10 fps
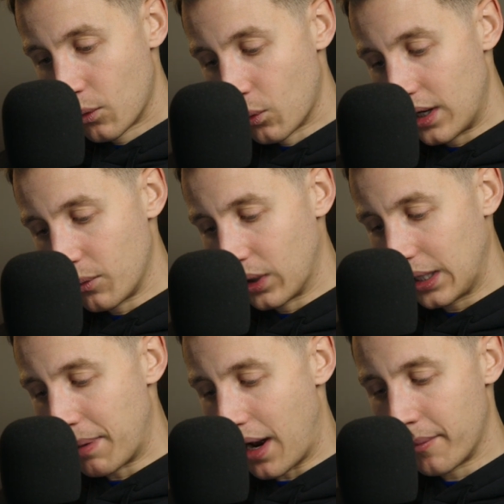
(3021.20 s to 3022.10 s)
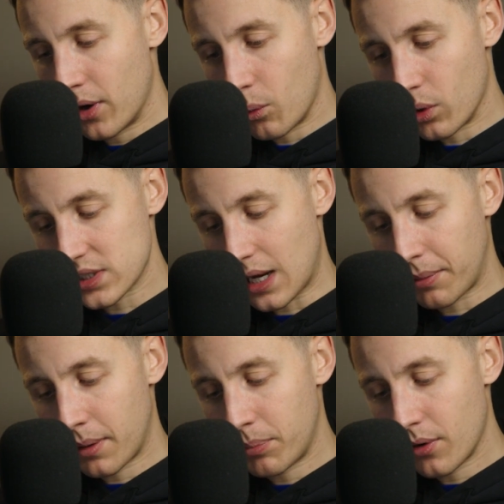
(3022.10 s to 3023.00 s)
Willie Palmer, what's
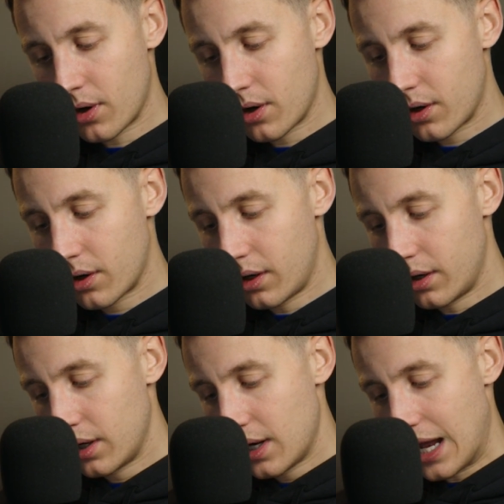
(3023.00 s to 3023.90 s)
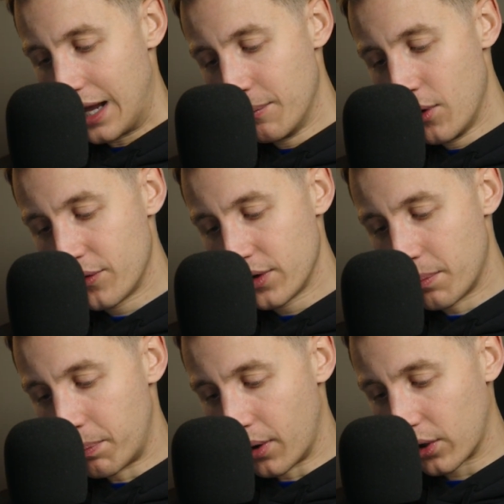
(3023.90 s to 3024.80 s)
happening, bro? I'm moving
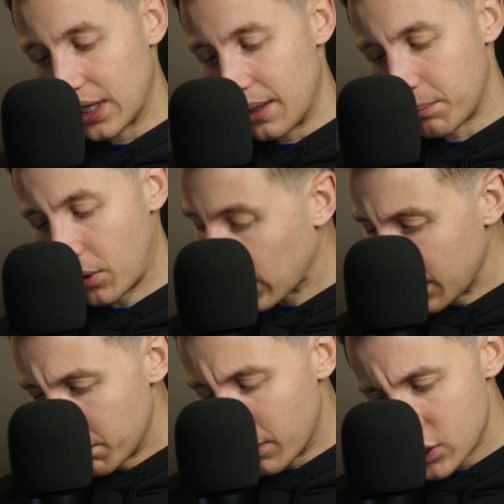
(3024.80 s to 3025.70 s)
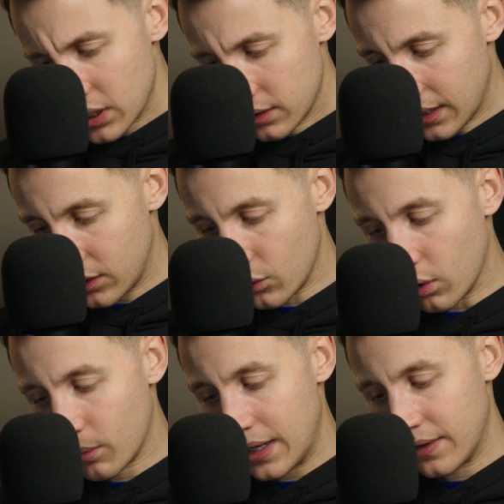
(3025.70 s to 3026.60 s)
to Bergen in
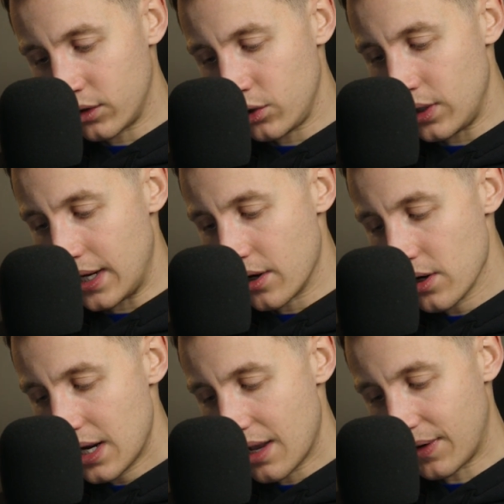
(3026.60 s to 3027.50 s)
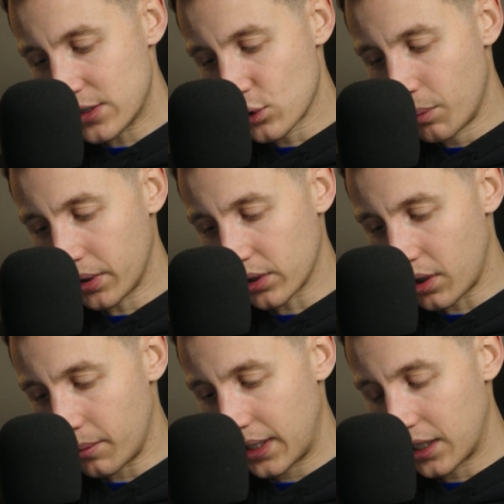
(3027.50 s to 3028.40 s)
Norway in the new year. If I scope out the
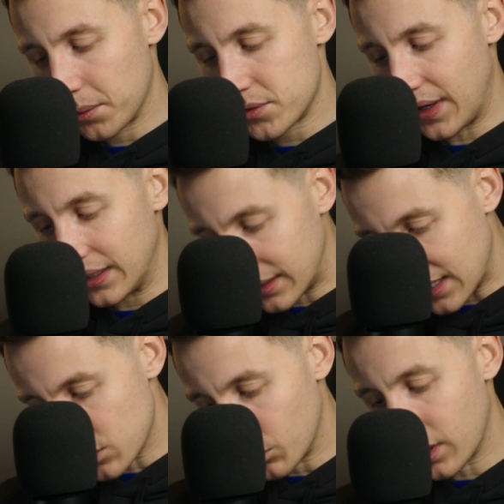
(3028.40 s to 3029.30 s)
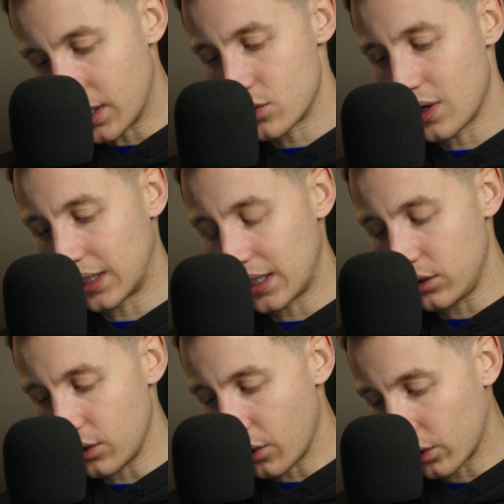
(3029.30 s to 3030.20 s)
comedy clubs, find a decent one and try and get
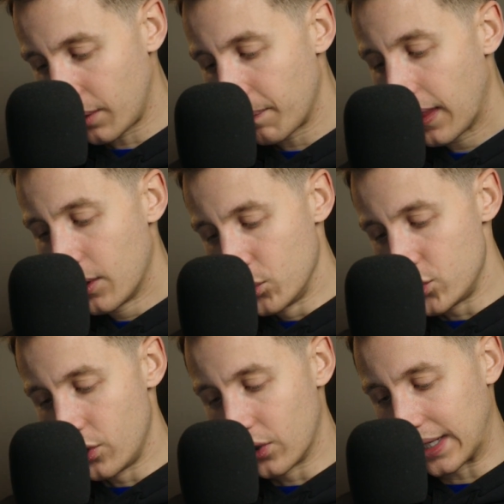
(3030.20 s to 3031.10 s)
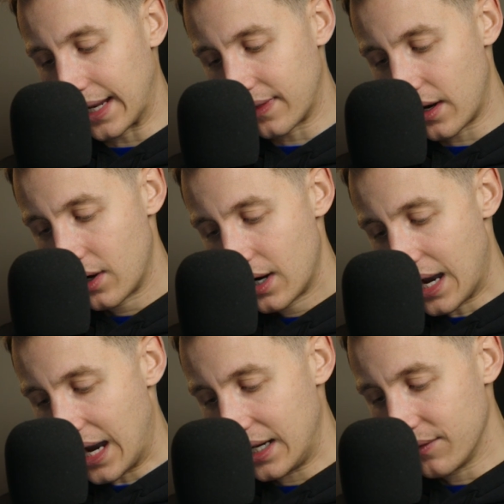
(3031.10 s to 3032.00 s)
you a hookup, would you do a gig there?
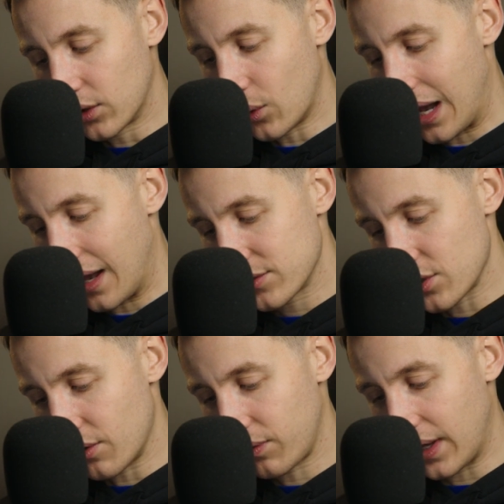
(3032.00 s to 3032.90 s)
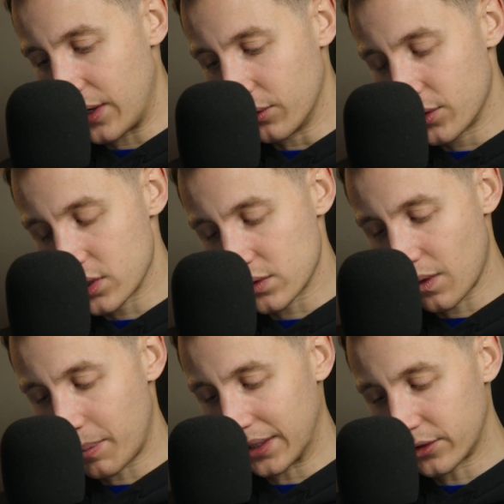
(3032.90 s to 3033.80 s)
I'd even go halves on your flight over just for
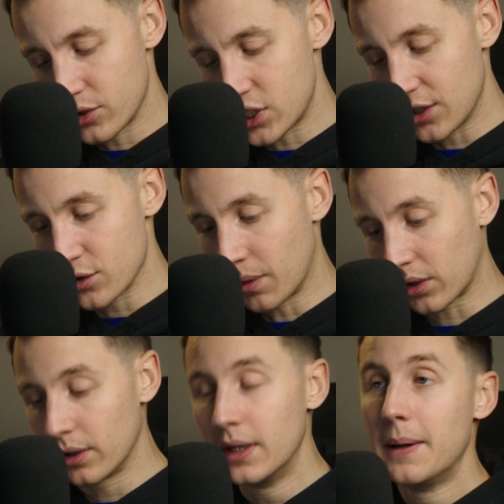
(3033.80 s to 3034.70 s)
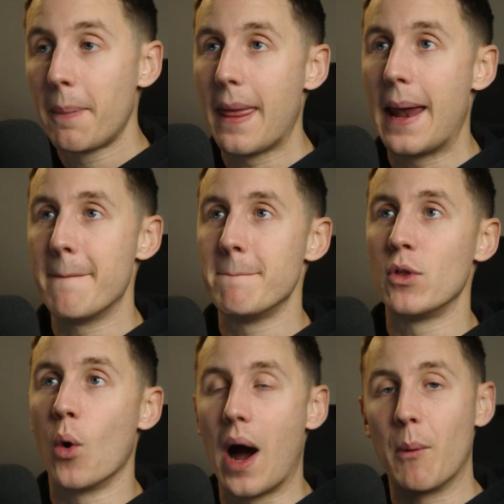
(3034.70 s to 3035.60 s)
the banter. Cheers, mucker.
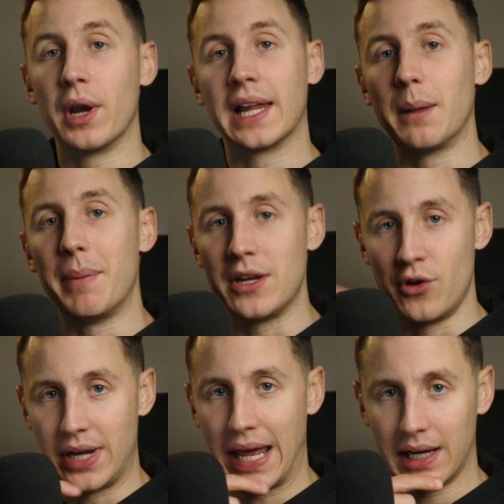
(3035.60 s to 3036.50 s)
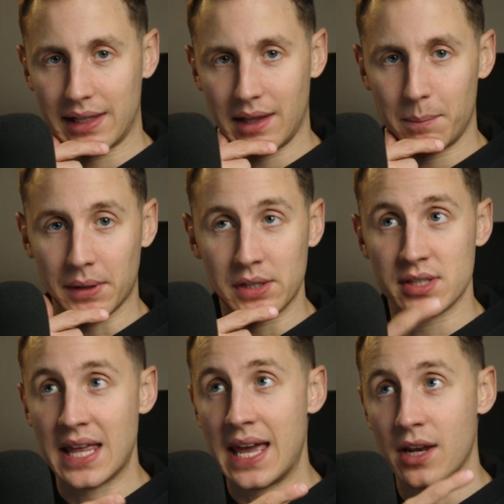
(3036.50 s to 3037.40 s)
No, I wouldn't like to be in your debt like that,
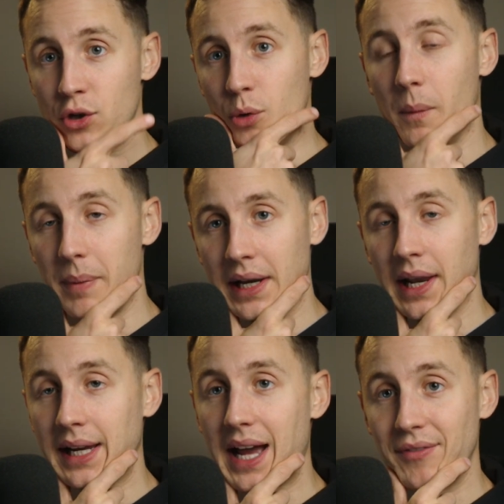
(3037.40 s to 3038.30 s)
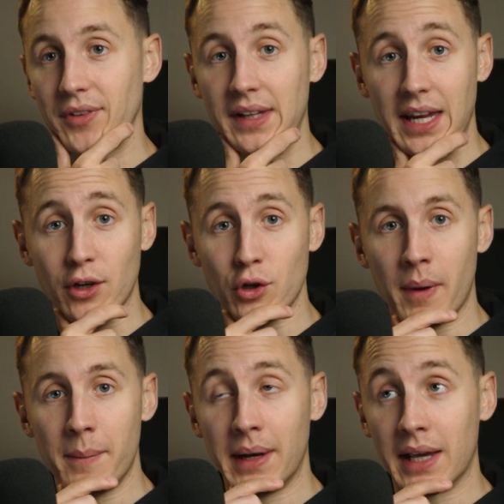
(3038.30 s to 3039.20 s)
because then you would be like, after the gig, you
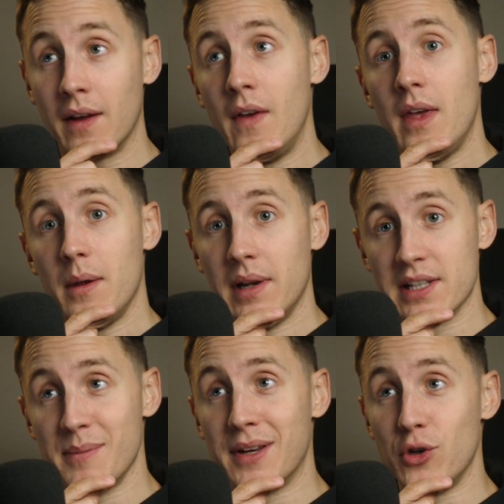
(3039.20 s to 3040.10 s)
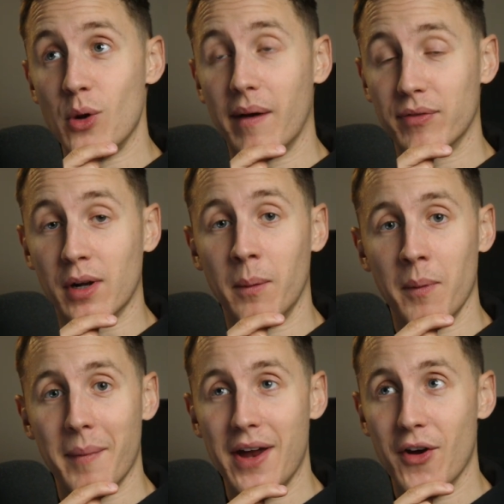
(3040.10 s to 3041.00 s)
might be like, listen, mate, you have to come
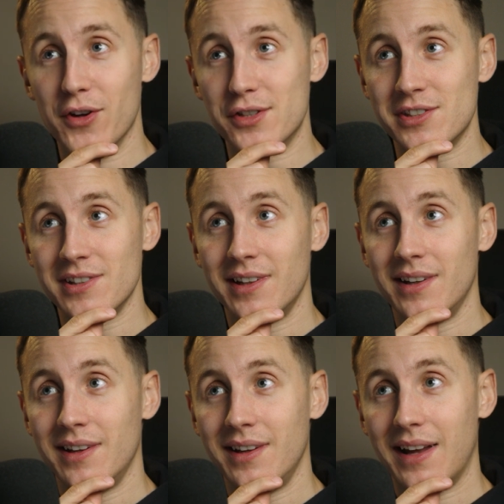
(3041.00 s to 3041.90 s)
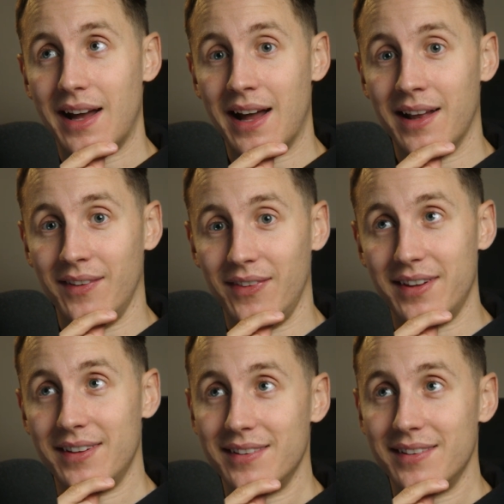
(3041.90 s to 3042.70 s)
to my house, and